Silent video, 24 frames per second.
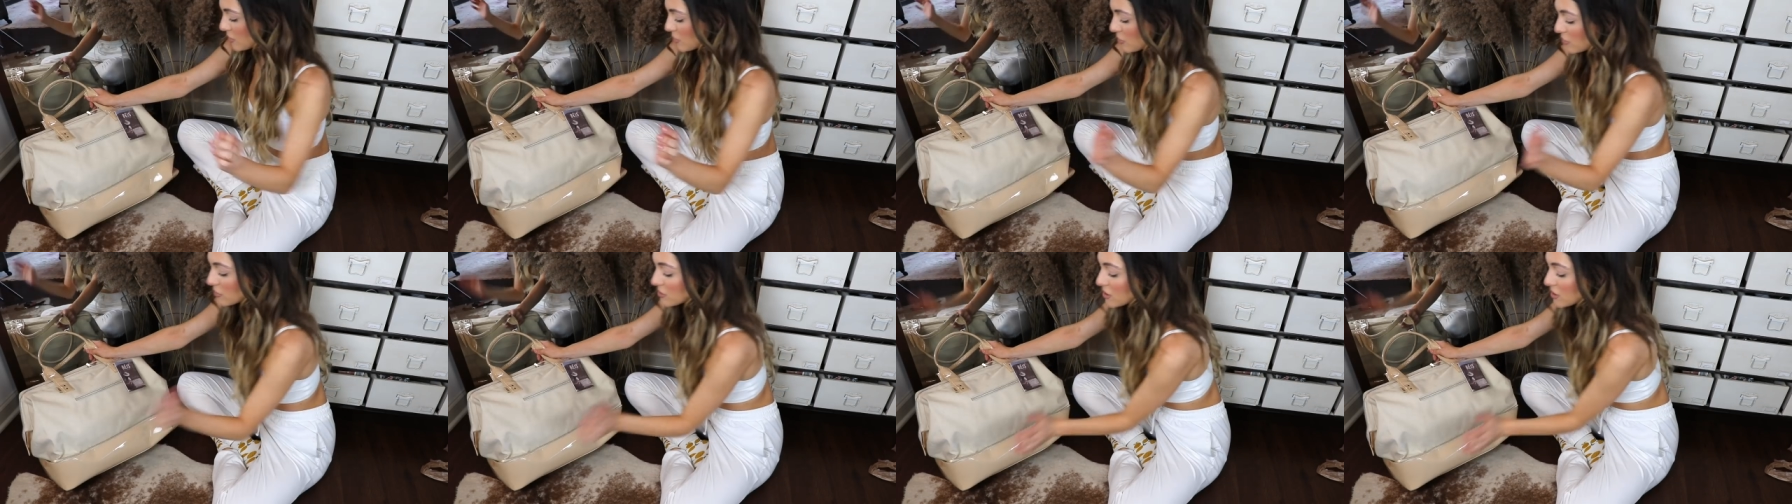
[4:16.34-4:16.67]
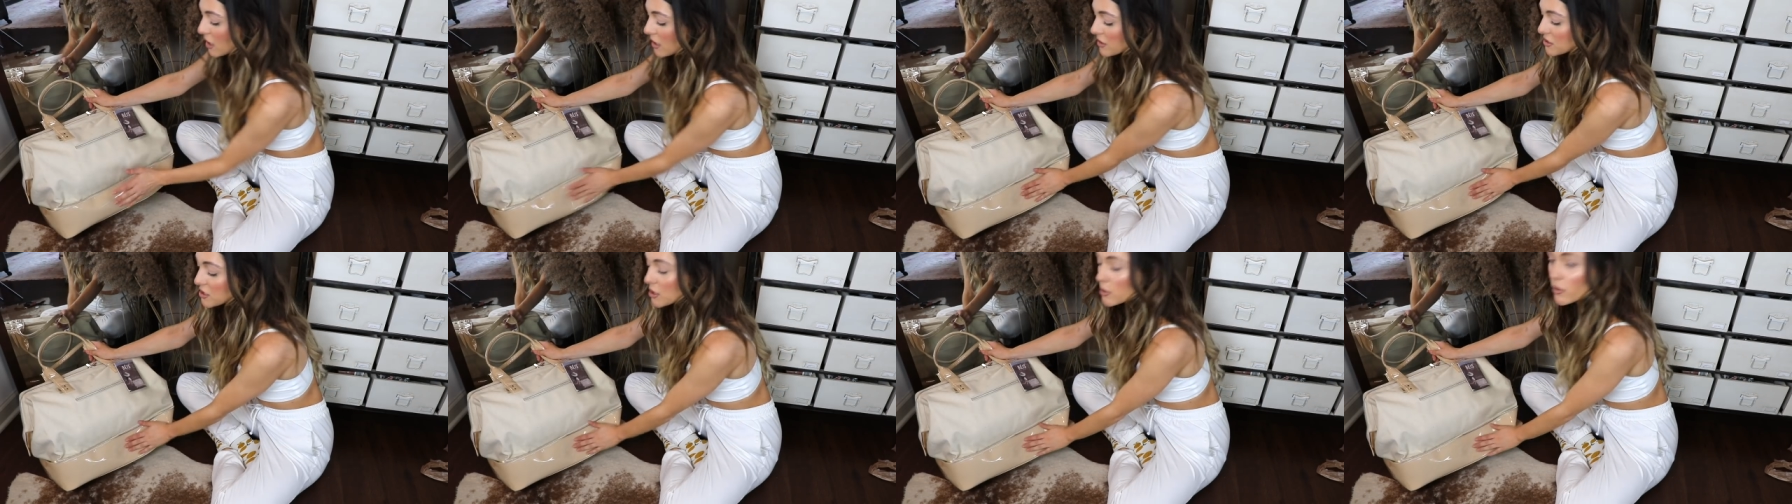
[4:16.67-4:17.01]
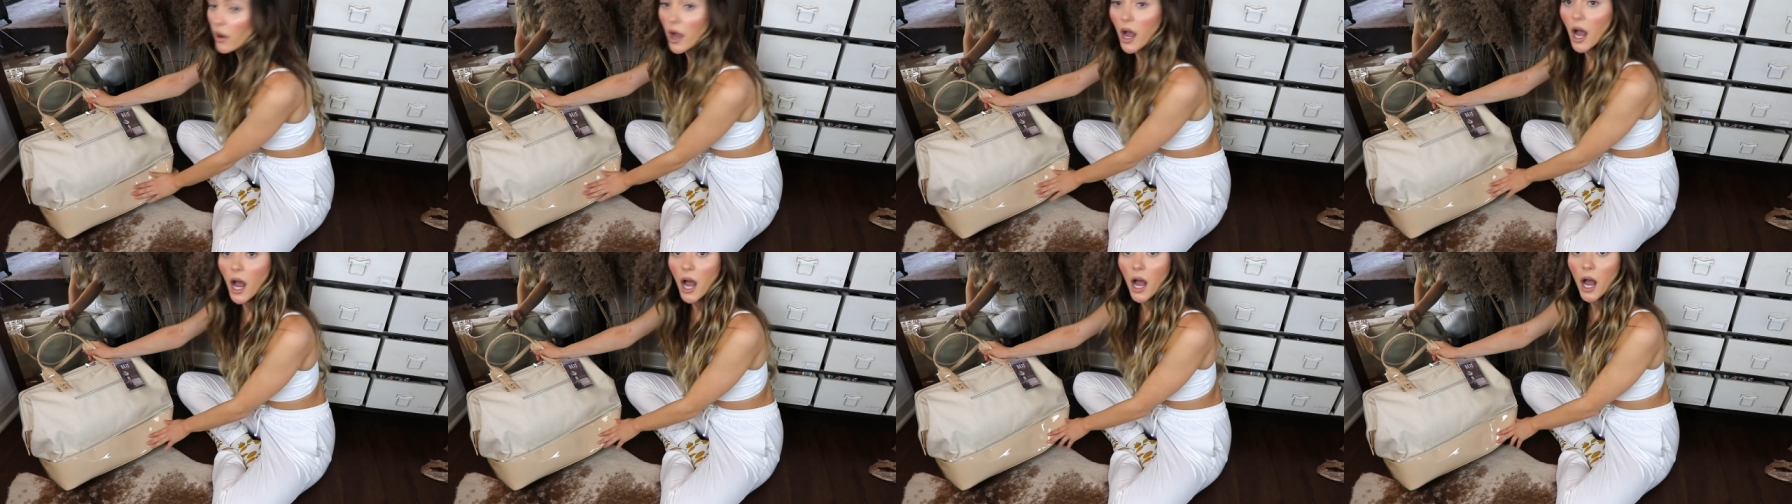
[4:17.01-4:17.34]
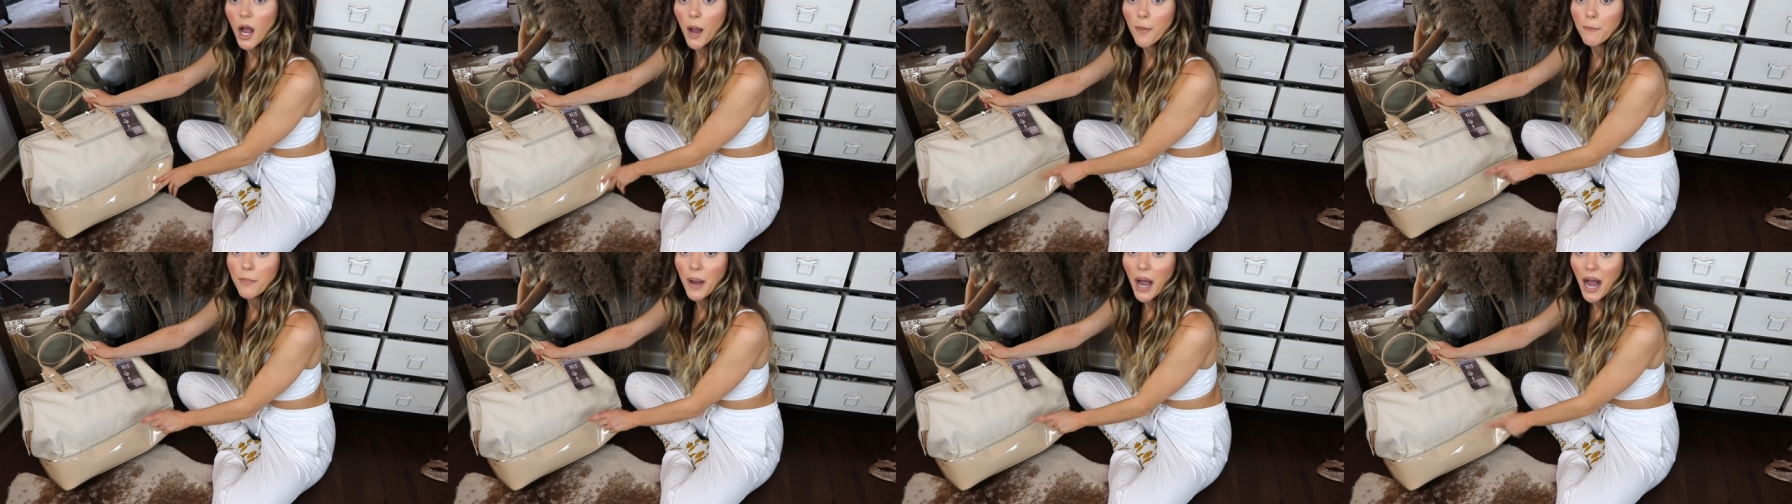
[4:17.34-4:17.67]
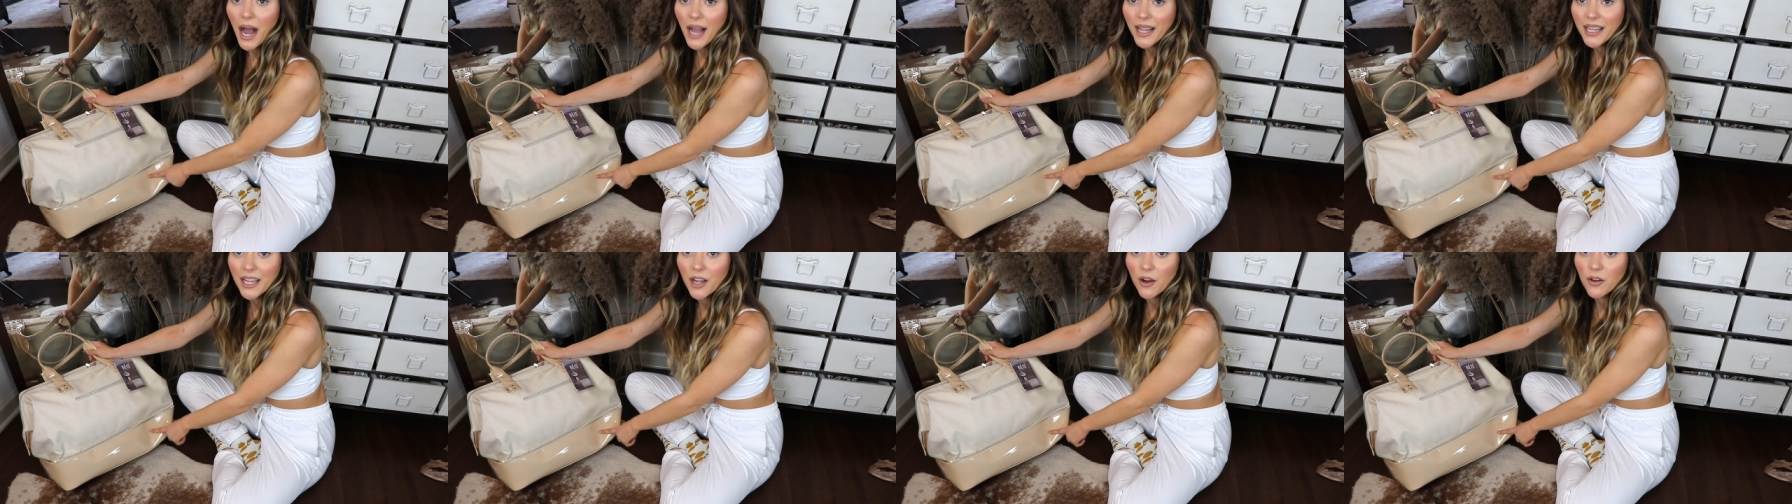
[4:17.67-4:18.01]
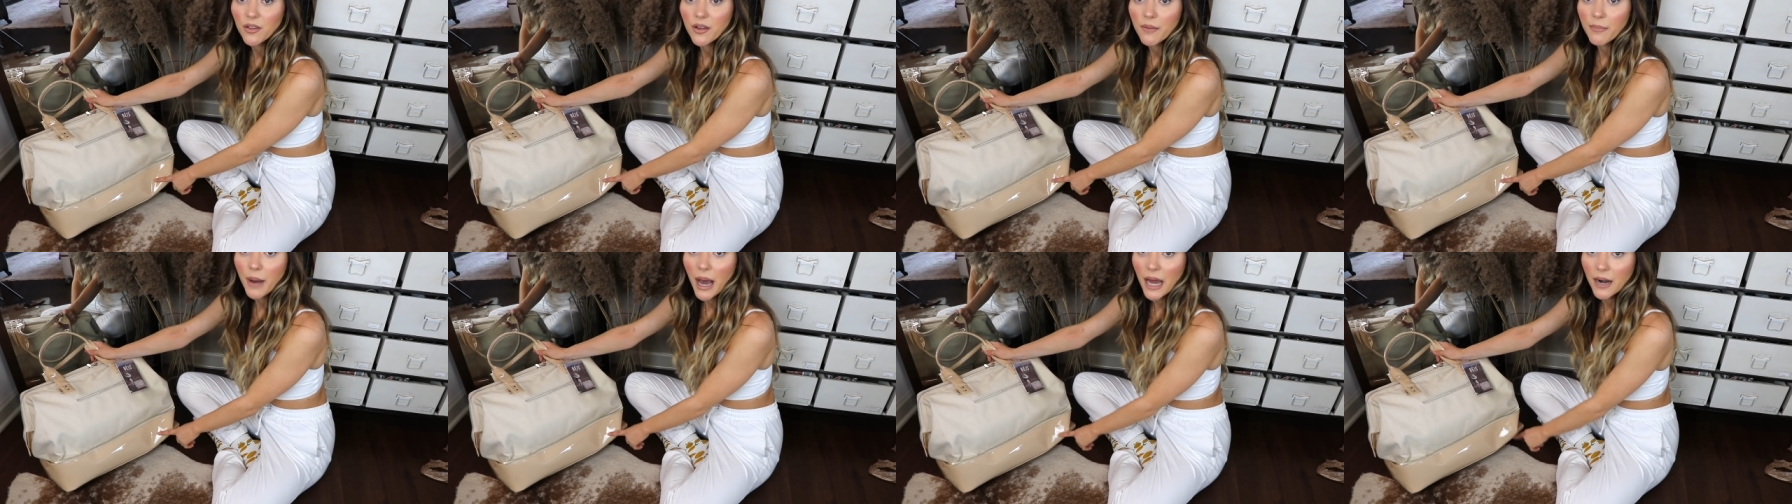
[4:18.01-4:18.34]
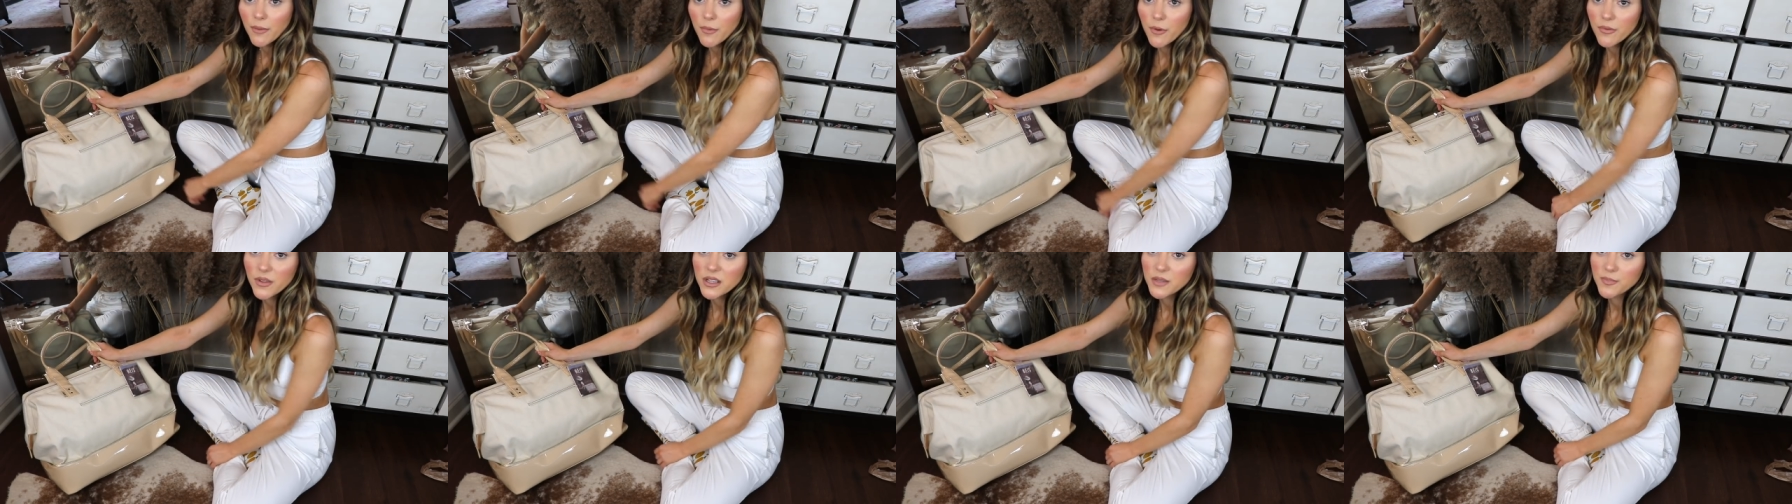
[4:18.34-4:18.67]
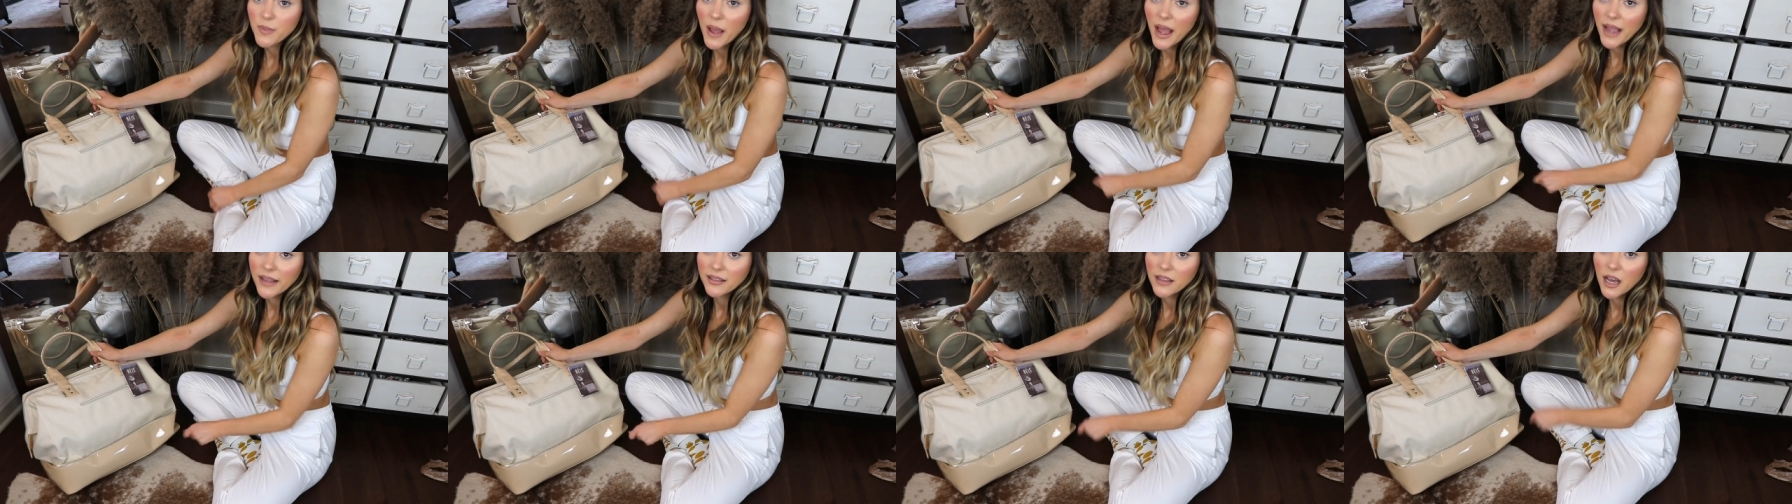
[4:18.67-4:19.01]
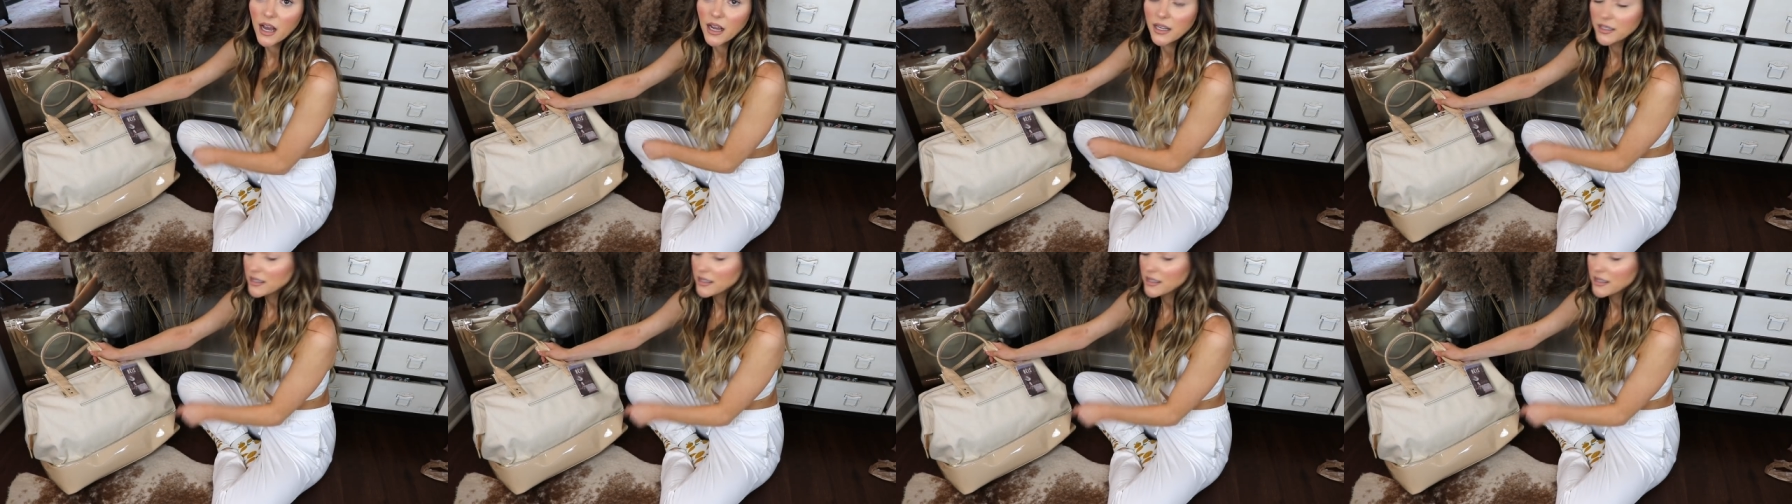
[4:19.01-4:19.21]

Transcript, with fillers: So there's also a pocket on the bottom of this bag that